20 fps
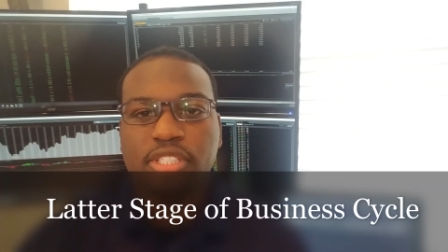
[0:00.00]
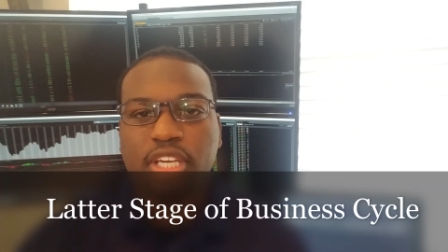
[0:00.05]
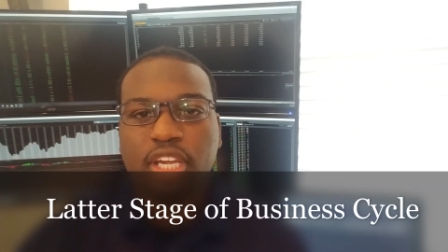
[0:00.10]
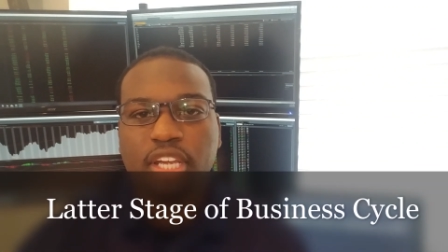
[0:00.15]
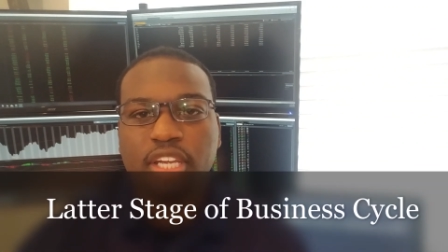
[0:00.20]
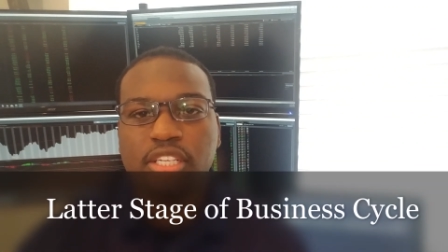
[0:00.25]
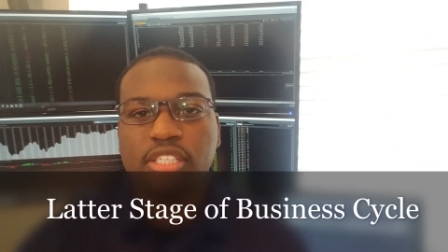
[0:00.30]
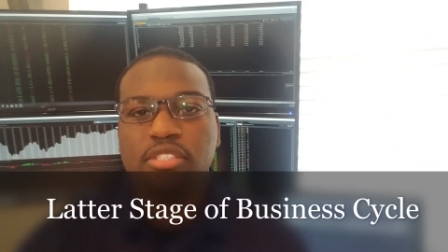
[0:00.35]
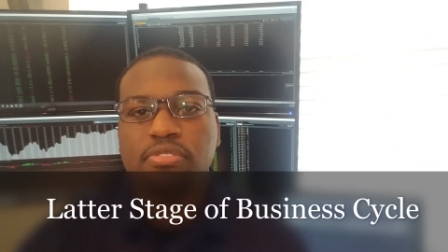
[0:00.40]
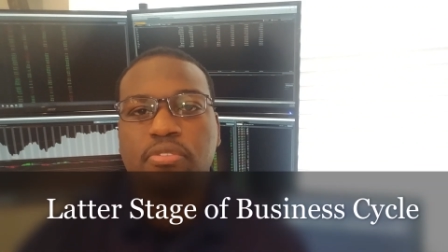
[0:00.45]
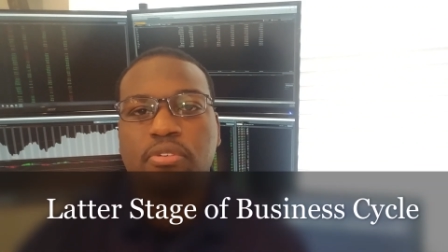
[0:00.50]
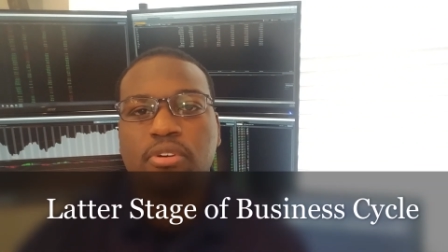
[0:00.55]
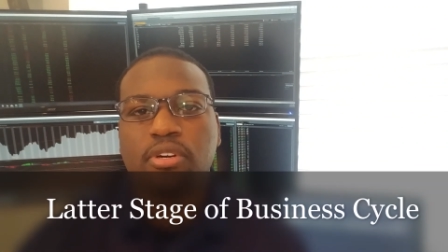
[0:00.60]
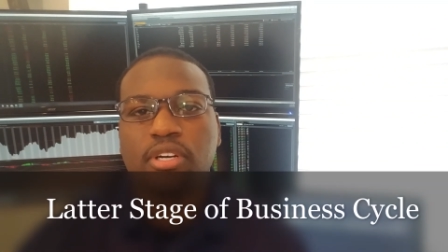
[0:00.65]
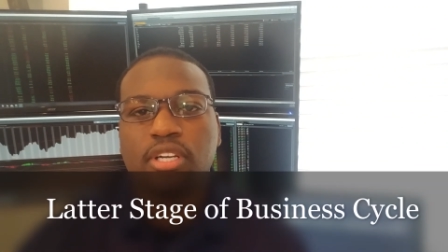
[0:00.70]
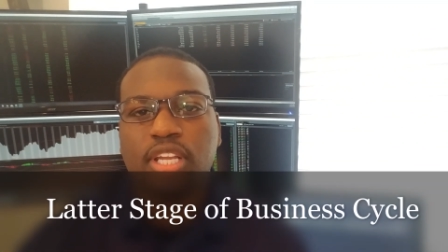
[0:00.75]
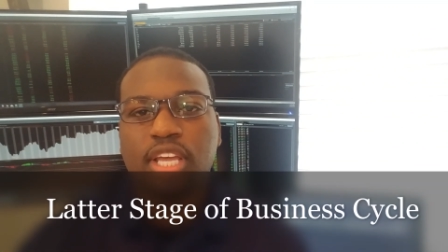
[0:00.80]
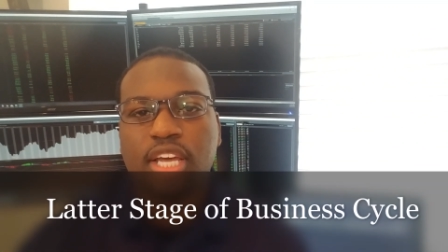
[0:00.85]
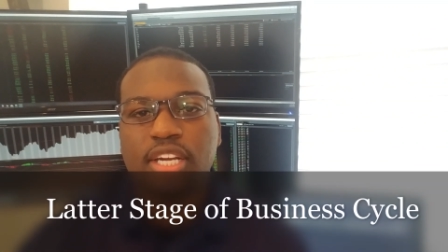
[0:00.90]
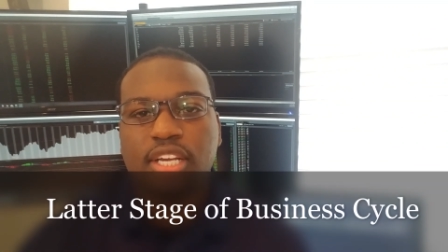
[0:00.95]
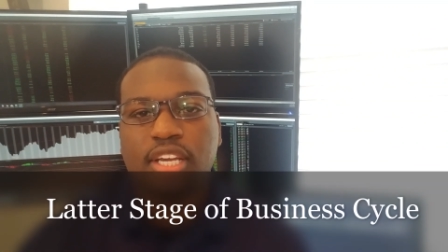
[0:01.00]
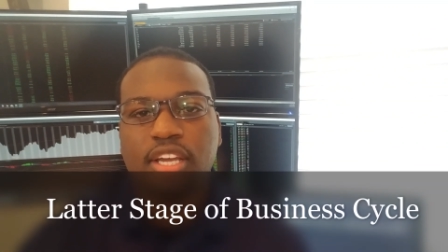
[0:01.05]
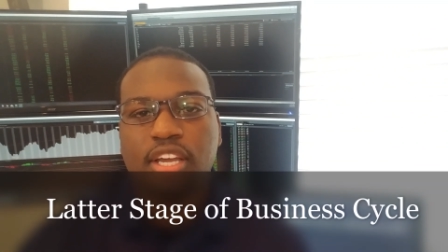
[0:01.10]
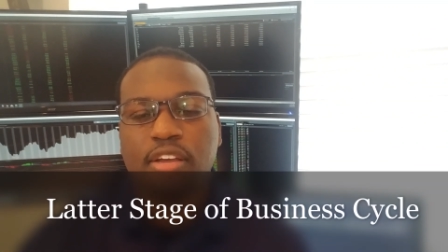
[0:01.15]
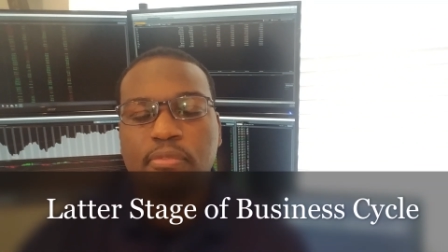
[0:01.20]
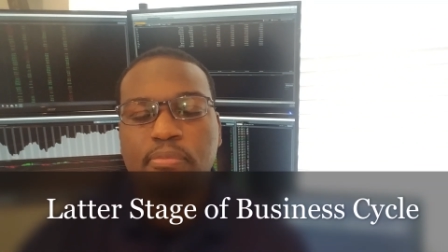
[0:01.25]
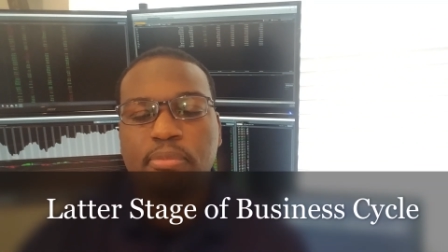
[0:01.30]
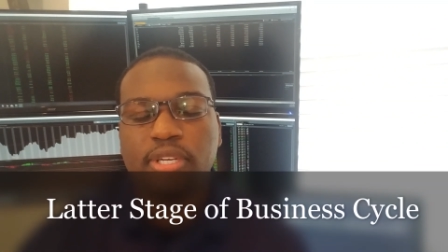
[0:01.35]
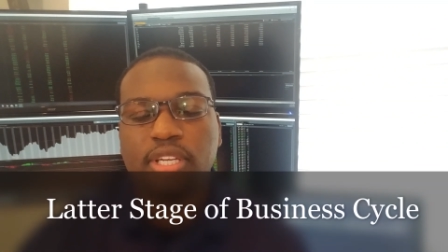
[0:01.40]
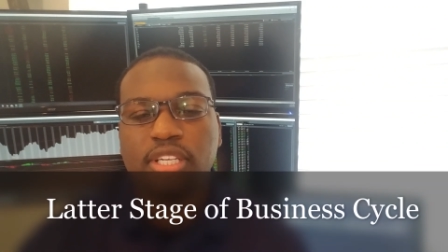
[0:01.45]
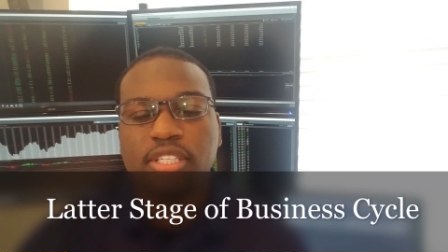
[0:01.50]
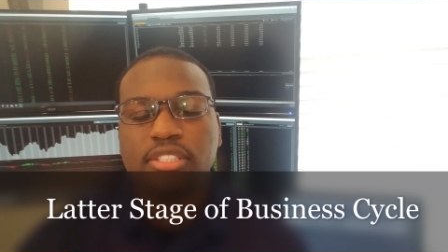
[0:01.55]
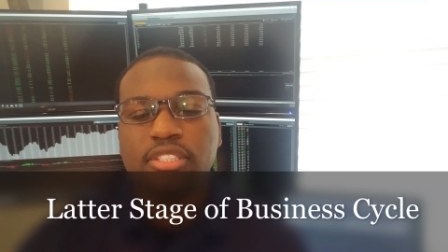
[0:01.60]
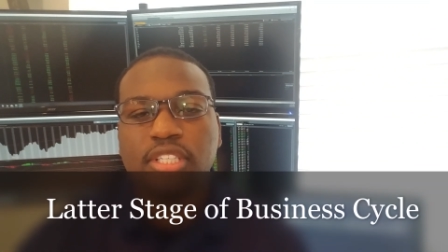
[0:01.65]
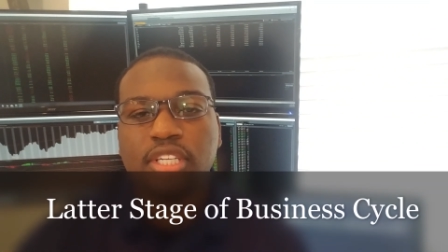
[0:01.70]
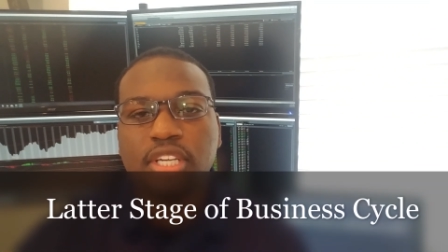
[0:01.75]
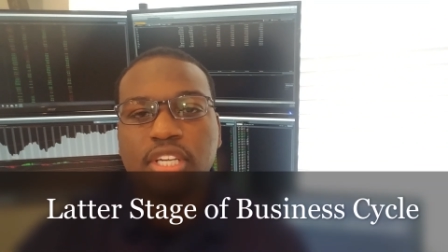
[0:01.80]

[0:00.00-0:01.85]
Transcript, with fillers: change for a lot of companies.